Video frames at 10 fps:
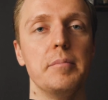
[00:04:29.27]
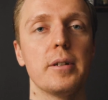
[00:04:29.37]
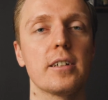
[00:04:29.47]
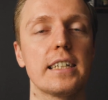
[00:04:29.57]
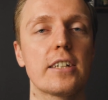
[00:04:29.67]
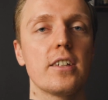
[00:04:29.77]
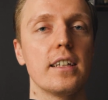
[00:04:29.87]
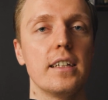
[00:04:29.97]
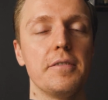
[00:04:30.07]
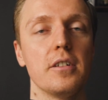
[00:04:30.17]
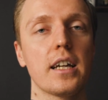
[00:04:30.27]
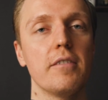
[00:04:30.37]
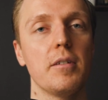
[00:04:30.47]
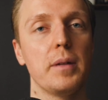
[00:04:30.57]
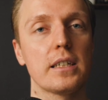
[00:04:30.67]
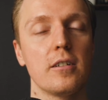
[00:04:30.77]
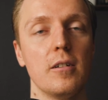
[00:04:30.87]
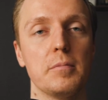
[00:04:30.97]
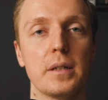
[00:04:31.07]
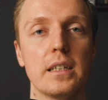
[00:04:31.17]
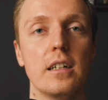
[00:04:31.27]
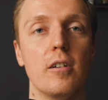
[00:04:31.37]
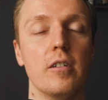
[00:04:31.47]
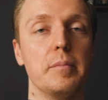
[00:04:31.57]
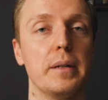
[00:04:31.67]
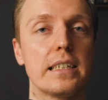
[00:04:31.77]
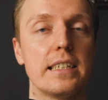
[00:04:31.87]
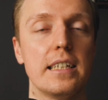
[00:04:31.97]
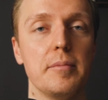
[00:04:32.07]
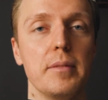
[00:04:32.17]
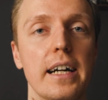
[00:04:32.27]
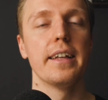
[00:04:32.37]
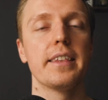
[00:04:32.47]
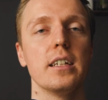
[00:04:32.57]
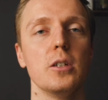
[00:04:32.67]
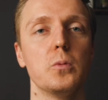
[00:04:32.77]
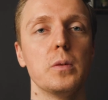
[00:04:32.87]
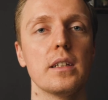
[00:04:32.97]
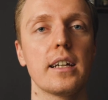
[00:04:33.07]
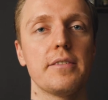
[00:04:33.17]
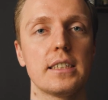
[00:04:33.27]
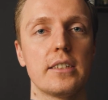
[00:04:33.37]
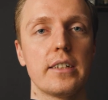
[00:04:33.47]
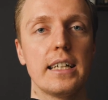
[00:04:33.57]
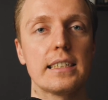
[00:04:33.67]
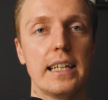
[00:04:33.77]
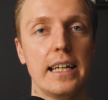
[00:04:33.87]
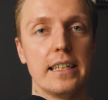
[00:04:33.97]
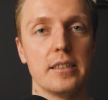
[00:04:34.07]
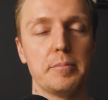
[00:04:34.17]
Because actually, if you have a bad company or a bad team, then you will have stress and